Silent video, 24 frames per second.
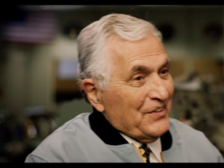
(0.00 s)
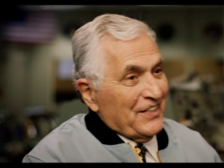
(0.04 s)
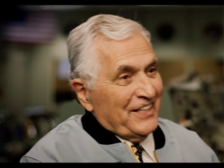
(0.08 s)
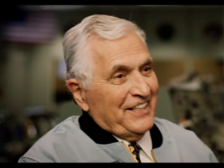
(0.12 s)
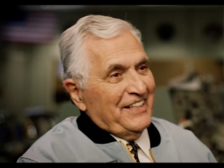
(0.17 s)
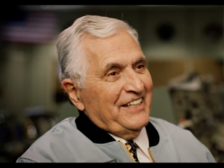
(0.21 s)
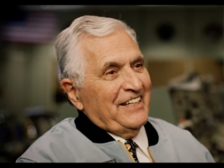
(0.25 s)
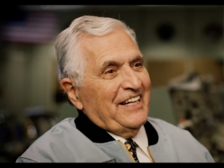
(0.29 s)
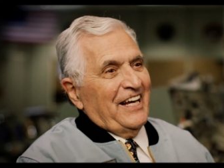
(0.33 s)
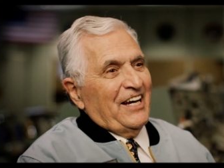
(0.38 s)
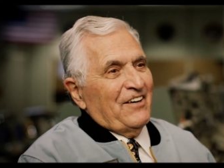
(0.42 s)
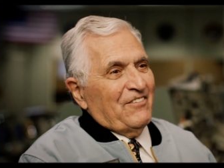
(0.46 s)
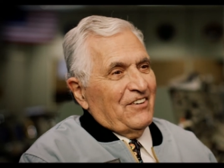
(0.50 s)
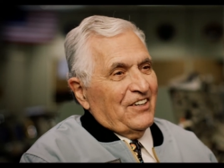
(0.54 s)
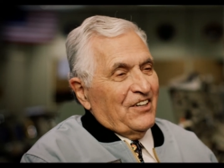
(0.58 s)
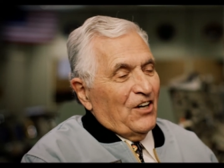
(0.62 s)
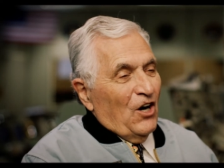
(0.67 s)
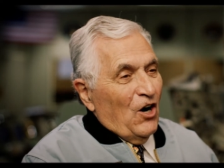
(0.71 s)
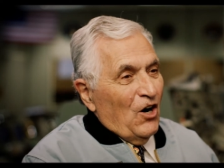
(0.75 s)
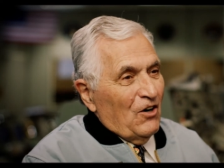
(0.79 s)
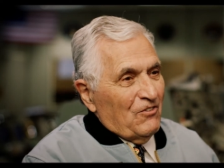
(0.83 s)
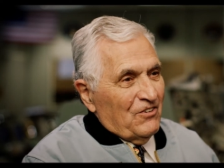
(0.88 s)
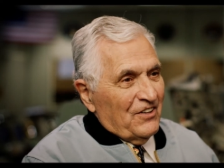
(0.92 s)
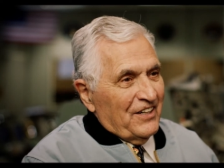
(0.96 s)
They didn't have an
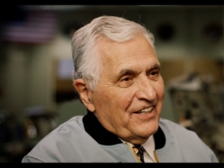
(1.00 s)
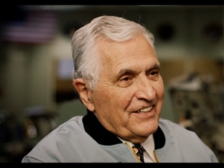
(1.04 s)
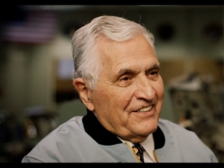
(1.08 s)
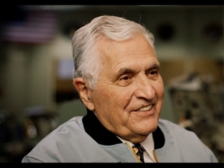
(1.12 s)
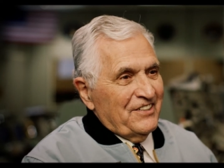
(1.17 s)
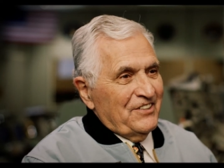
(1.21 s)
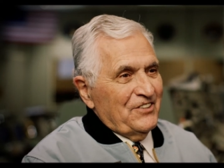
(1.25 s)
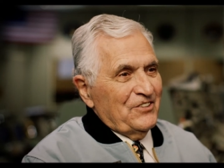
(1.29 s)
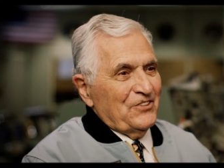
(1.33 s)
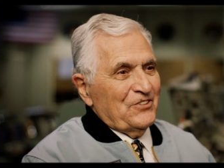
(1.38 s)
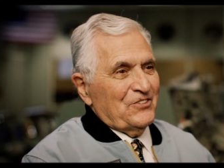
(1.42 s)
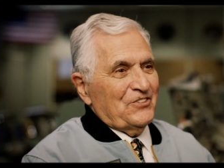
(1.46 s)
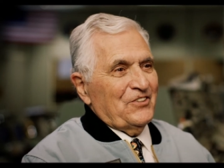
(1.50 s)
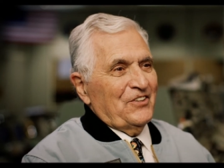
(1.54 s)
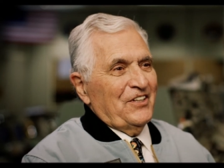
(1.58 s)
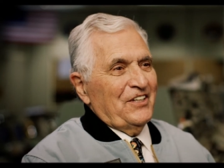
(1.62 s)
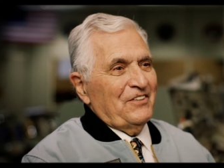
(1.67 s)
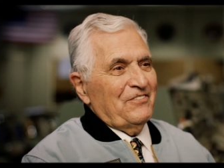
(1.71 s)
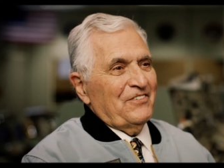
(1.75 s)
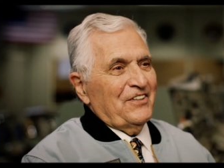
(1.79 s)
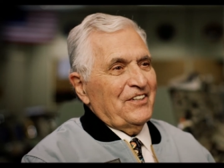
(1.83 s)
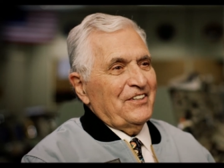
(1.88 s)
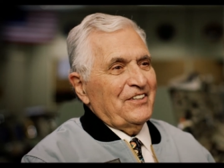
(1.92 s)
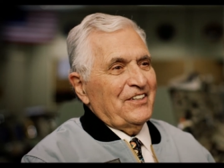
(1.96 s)
awful lot to do, so they
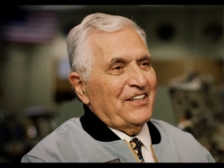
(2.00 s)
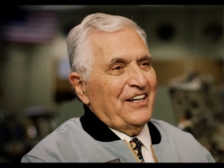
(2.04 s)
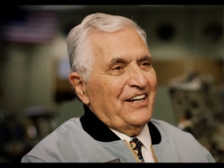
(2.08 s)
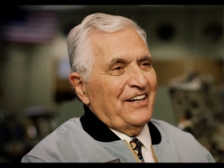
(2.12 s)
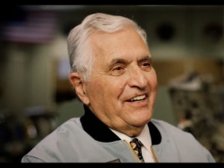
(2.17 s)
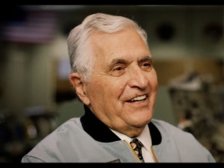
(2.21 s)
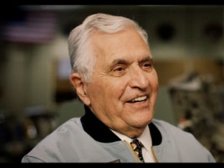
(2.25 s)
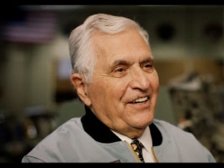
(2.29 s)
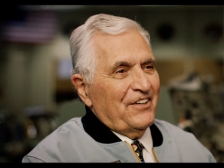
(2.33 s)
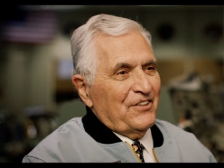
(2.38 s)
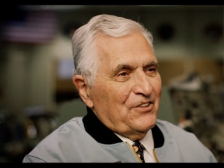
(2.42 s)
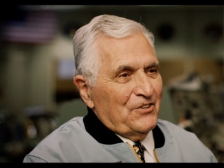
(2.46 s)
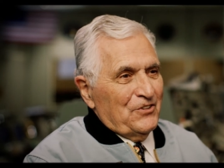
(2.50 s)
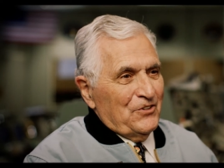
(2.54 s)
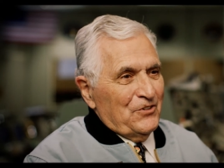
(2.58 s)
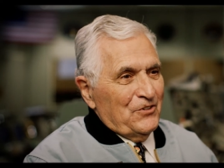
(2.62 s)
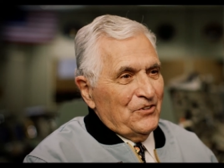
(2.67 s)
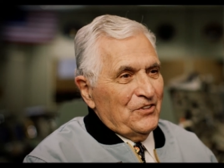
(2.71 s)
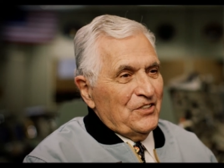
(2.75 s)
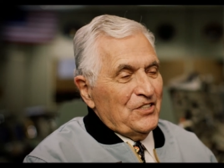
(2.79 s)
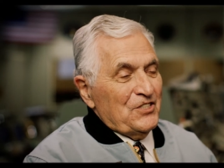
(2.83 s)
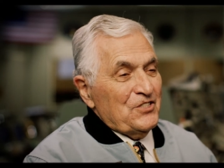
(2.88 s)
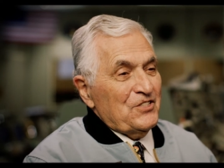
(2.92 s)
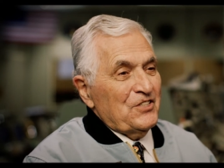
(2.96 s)
figured out how to do
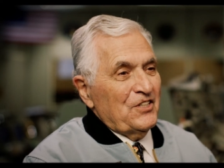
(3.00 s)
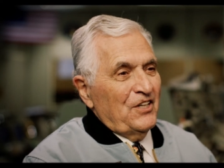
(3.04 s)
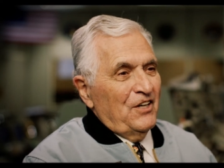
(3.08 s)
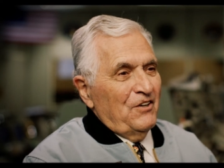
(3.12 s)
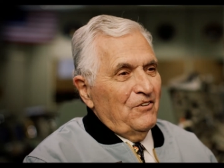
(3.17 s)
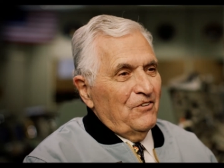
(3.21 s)
these,